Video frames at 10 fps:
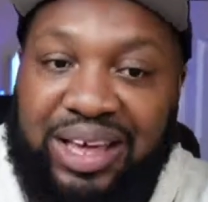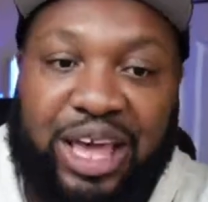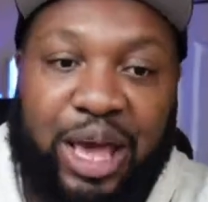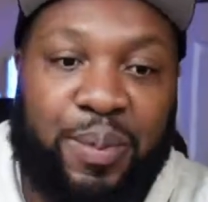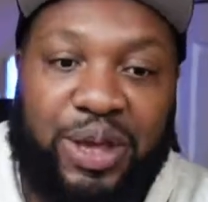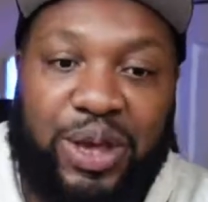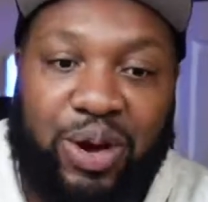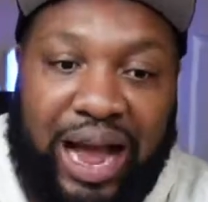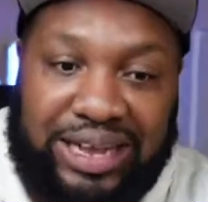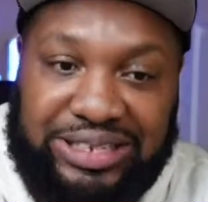give me your
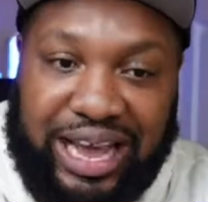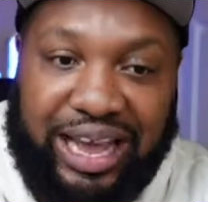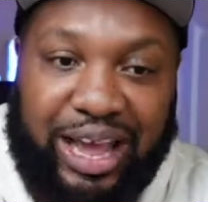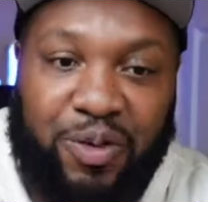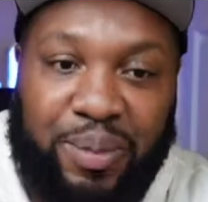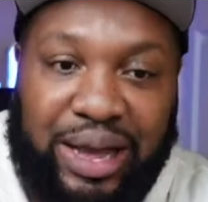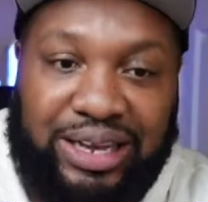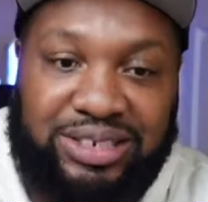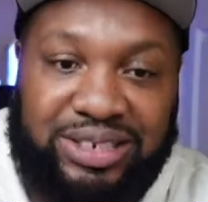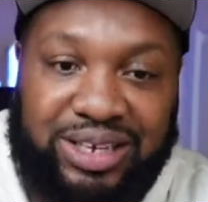contact
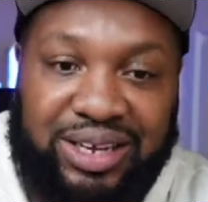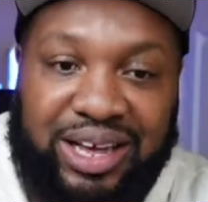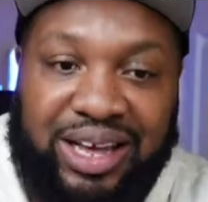information,